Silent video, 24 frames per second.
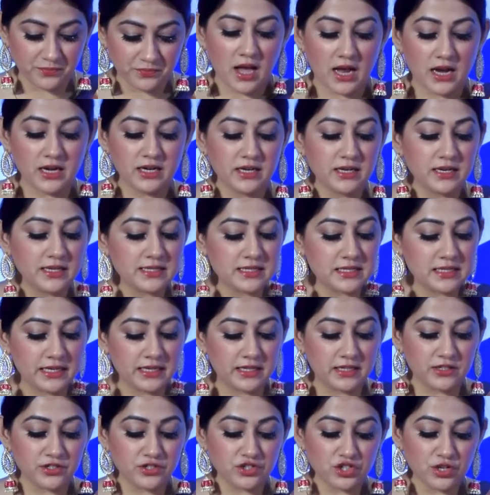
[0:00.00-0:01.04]
Under his
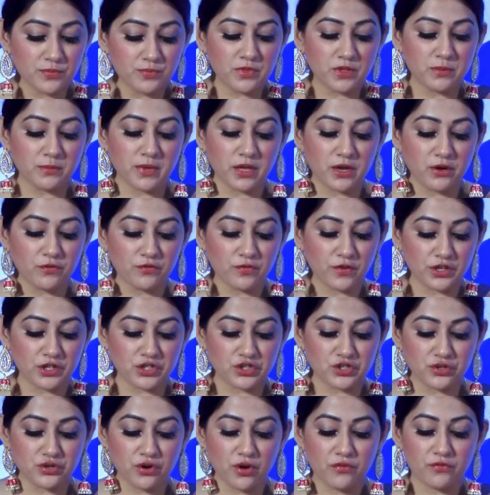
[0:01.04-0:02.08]
leadership, the
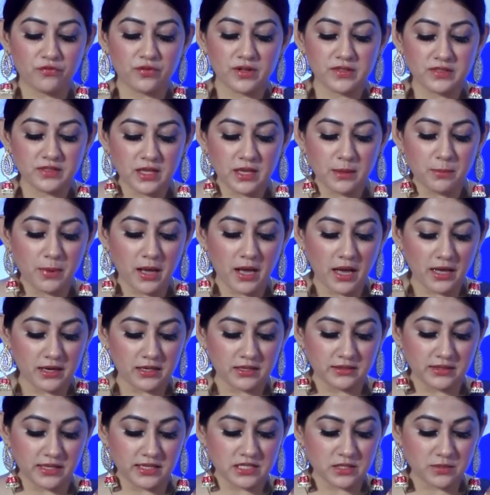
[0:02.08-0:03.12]
manufacture of Vande
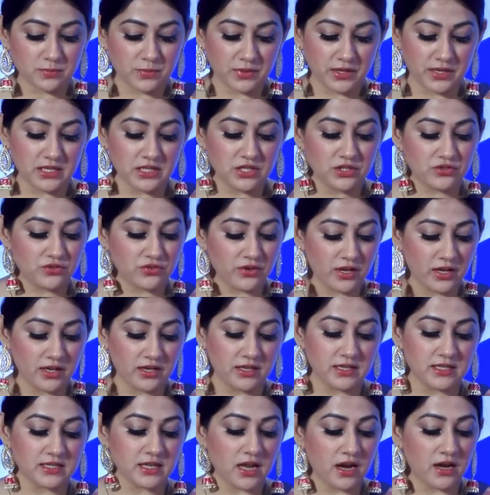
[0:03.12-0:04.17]
Bharat Express train
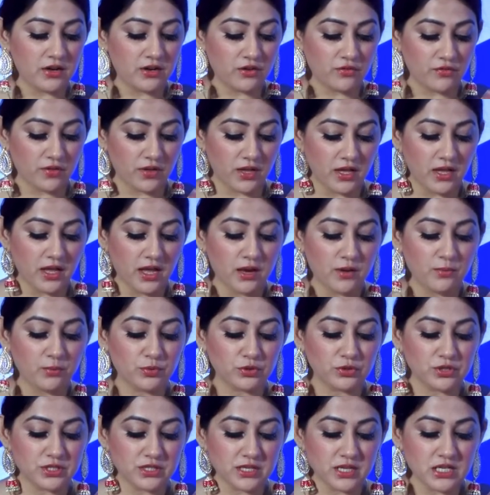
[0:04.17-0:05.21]
is underway and
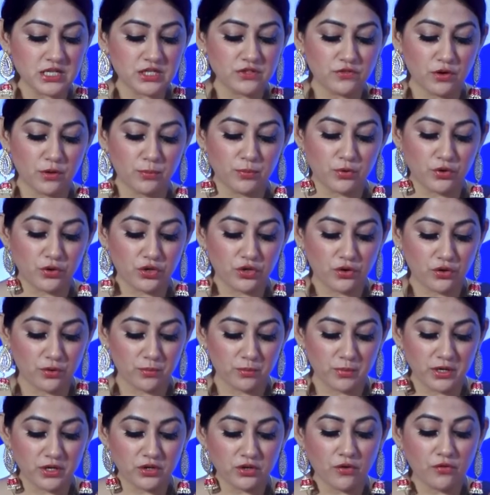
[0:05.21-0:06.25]
process for
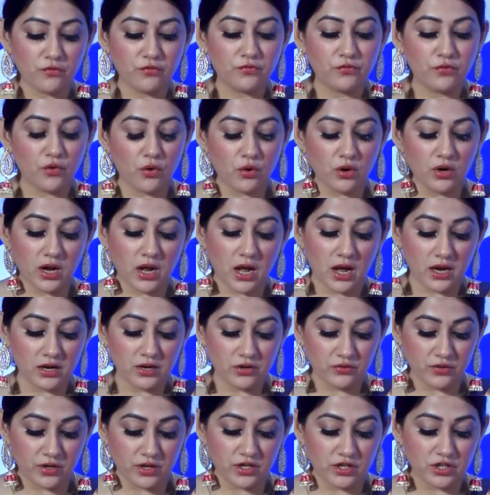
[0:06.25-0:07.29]
procurement of
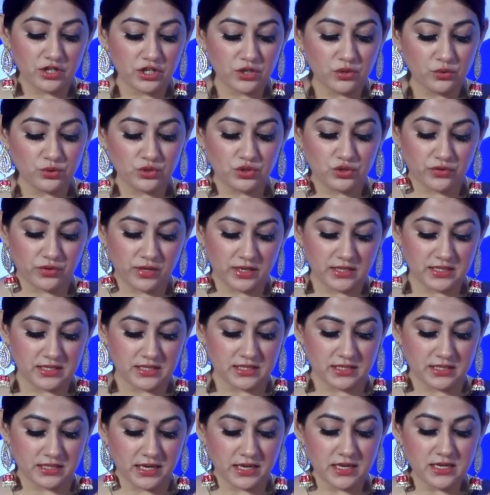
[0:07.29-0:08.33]
400 new train
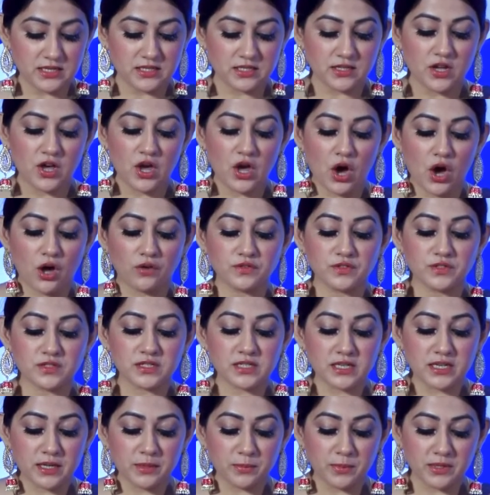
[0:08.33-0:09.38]
sets of
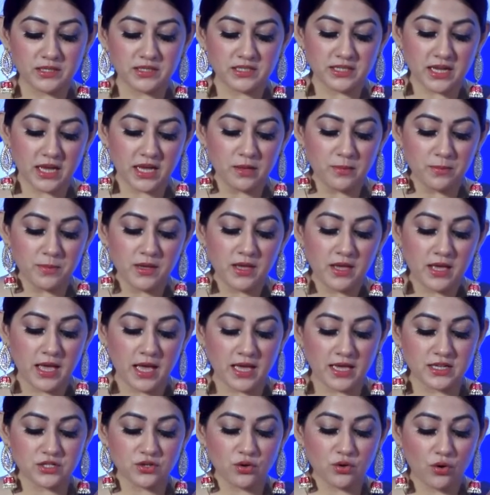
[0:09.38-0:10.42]
sleeper type
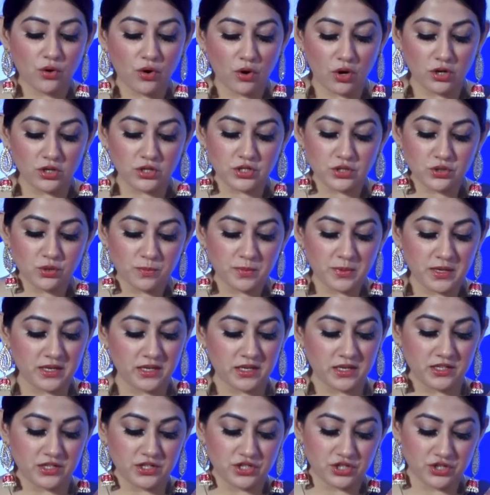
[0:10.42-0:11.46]
has also been
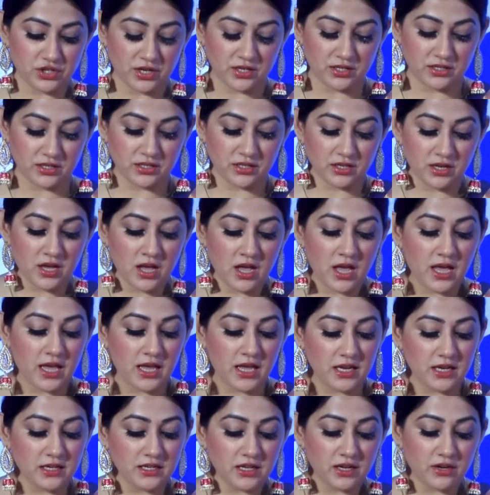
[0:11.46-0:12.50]
initiated.
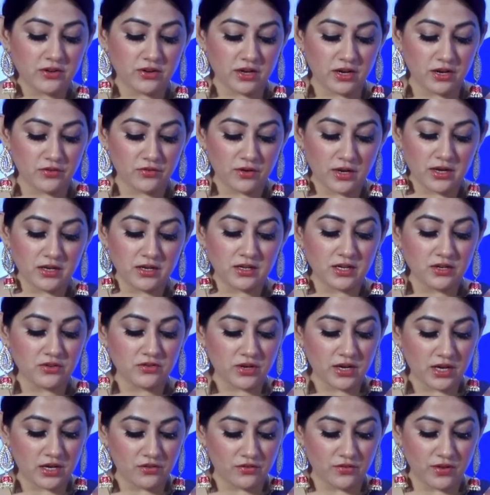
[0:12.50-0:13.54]
Indian
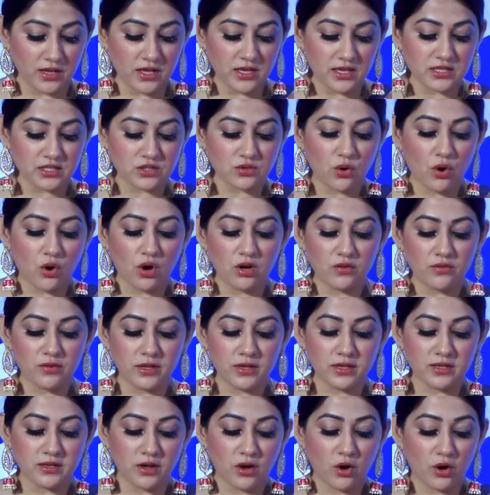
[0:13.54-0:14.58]
Railway is
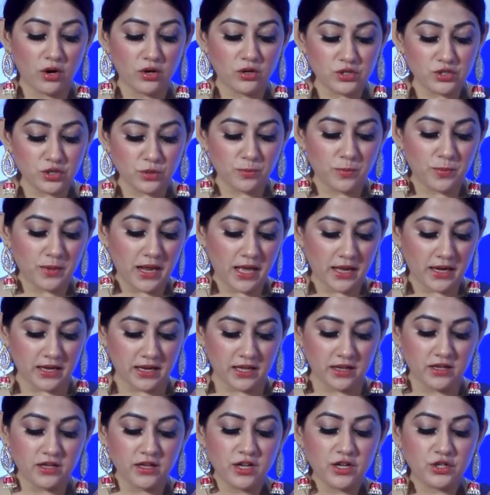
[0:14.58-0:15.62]
also
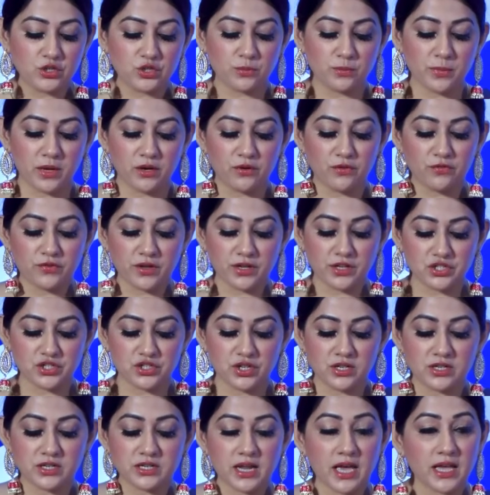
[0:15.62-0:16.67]
planning to
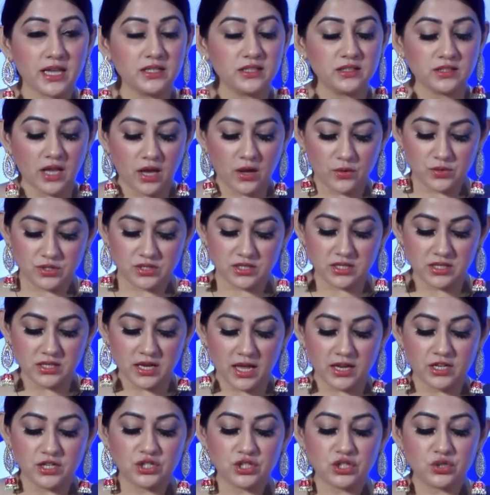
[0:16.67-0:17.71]
manufacture 9,000
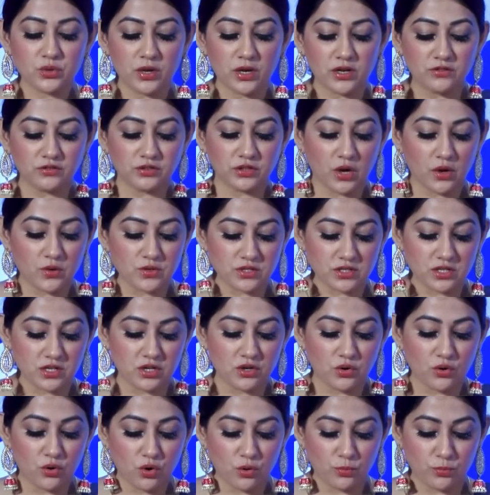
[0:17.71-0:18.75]
and 12,000
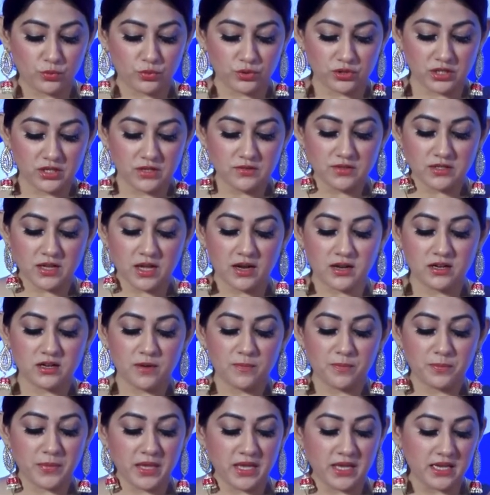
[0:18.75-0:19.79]
locomotives under
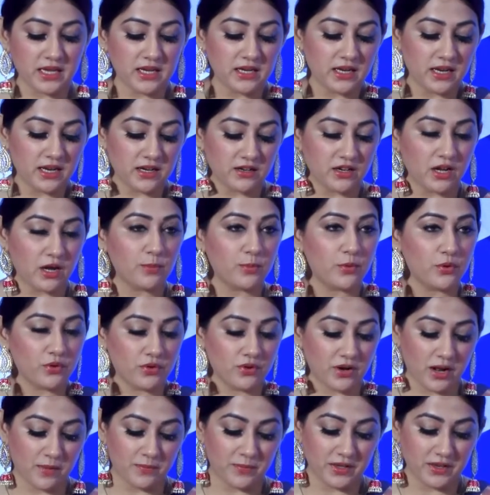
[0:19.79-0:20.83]
Make in India
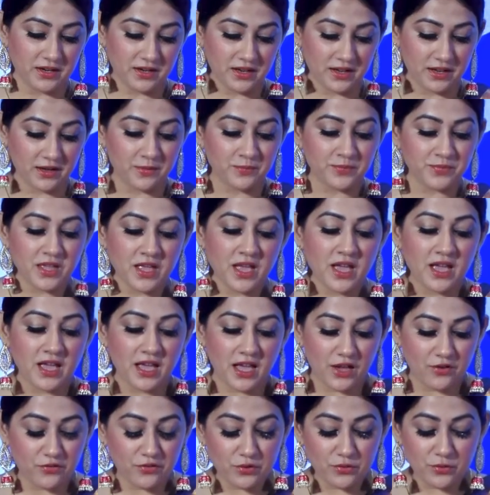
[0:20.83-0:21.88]
program India.
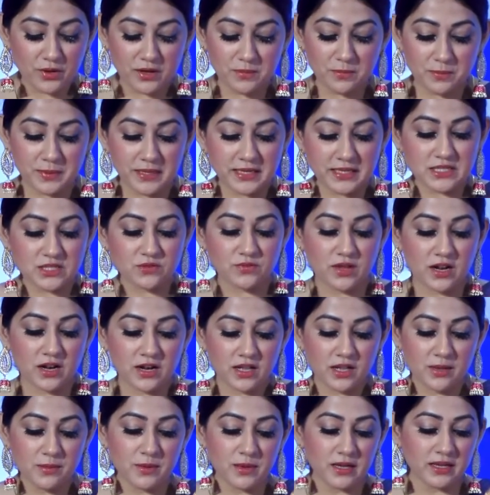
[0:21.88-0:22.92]
Everyone, please
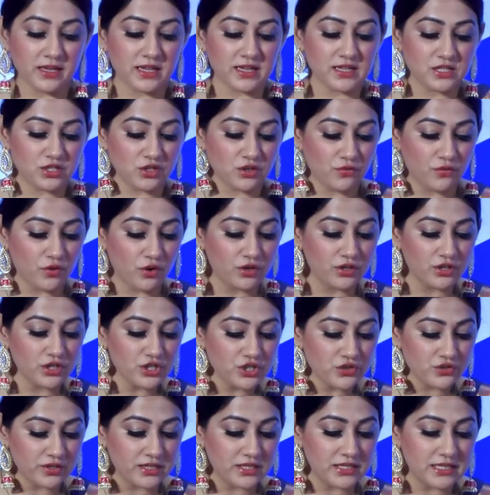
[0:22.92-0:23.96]
welcome our guest of honor,
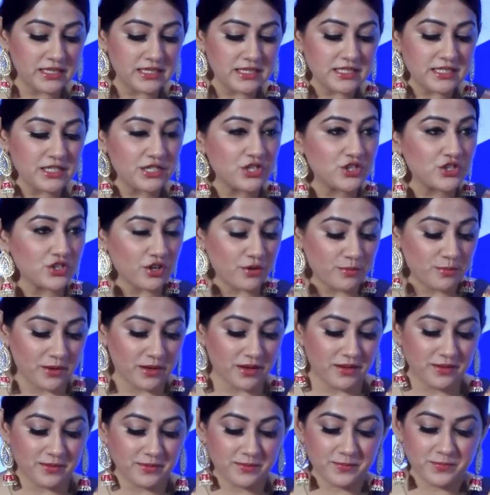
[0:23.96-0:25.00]
Shri D.C.
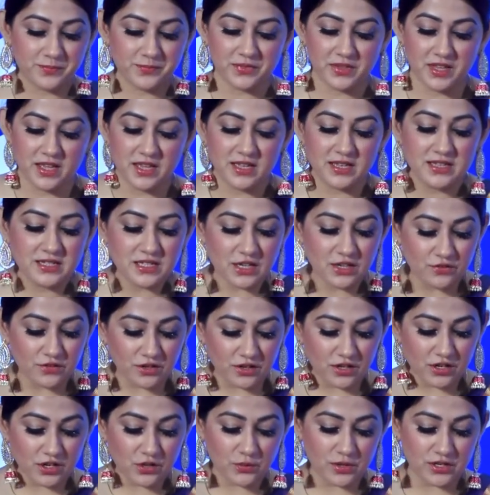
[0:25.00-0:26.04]
Sharma. Sir, we
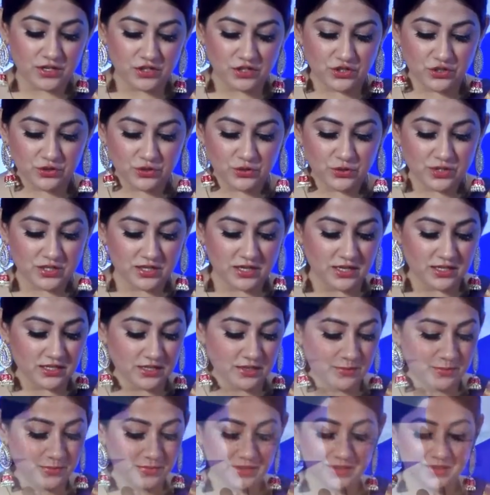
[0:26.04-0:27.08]
request you to say
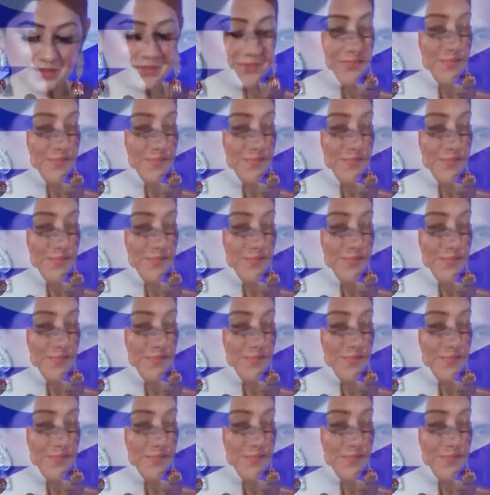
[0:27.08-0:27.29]
something.